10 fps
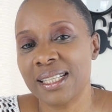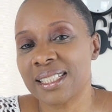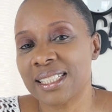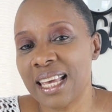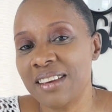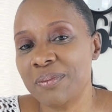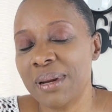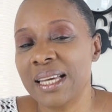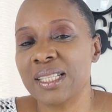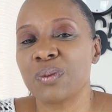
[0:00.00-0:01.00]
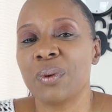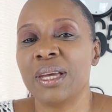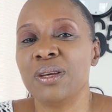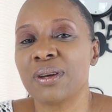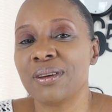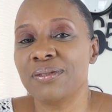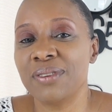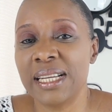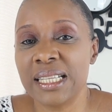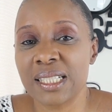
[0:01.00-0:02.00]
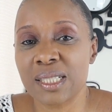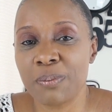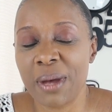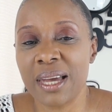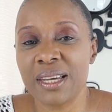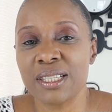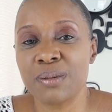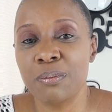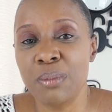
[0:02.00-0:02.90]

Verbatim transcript: a safe place where you can feel inspired,